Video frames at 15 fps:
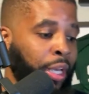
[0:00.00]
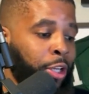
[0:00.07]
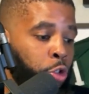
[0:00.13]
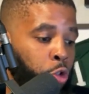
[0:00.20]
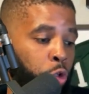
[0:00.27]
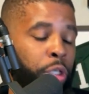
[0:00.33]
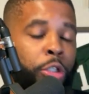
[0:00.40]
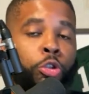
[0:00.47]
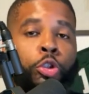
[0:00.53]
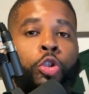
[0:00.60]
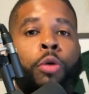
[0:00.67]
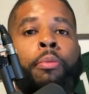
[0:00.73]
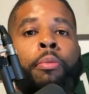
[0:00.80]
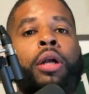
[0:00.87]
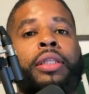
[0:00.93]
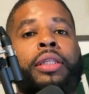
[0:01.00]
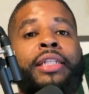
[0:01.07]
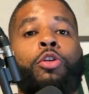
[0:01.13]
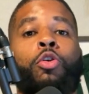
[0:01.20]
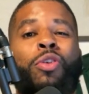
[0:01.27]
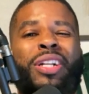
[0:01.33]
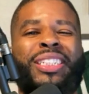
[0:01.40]
You can use your mark that's
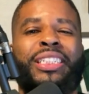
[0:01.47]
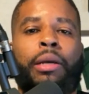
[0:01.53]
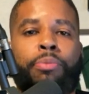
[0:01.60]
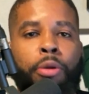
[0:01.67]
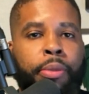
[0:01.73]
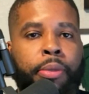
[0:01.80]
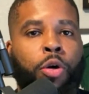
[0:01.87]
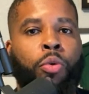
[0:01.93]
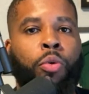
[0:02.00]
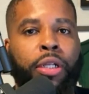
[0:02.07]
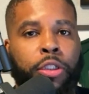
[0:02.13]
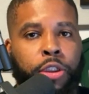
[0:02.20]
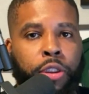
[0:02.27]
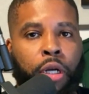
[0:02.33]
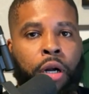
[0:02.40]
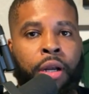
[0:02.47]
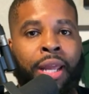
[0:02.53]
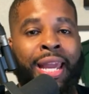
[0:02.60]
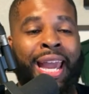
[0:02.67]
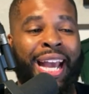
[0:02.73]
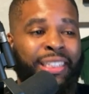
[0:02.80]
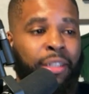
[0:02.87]
on a supplemental registrar
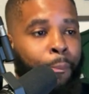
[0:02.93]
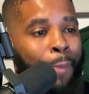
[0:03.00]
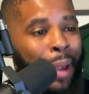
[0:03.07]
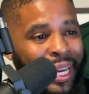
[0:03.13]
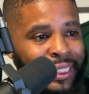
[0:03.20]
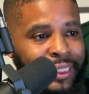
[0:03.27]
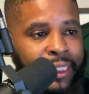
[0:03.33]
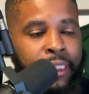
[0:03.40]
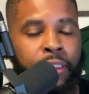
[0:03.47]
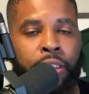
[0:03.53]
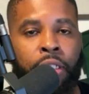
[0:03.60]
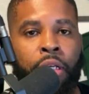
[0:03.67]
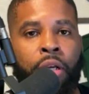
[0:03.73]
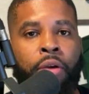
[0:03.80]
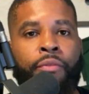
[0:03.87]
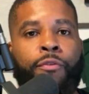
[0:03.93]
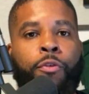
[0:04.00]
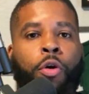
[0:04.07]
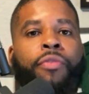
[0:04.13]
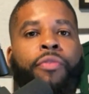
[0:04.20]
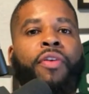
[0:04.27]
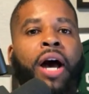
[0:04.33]
as a basis
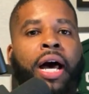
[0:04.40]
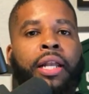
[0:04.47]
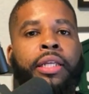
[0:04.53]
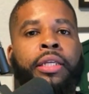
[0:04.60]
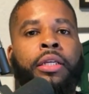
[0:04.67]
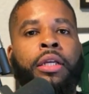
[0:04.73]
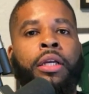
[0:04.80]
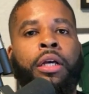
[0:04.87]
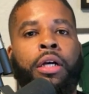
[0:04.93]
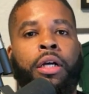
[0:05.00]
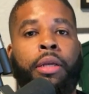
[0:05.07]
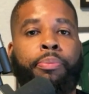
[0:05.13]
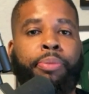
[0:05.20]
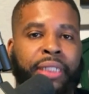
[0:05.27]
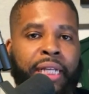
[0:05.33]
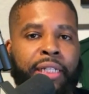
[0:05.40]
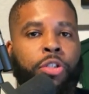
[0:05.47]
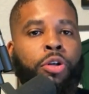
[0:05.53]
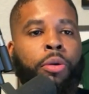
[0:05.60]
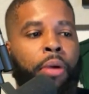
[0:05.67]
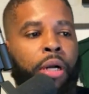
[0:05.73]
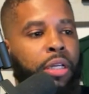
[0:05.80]
for filing and protecting
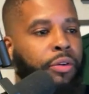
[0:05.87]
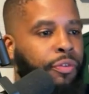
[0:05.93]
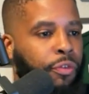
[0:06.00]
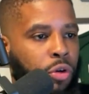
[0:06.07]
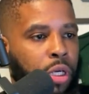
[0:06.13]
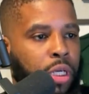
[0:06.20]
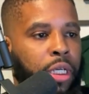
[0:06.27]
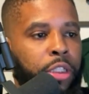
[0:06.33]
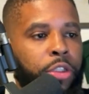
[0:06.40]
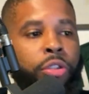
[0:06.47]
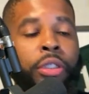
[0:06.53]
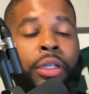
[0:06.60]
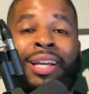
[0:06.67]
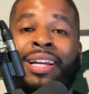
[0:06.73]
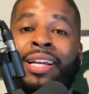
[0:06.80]
your mark in a foreign country.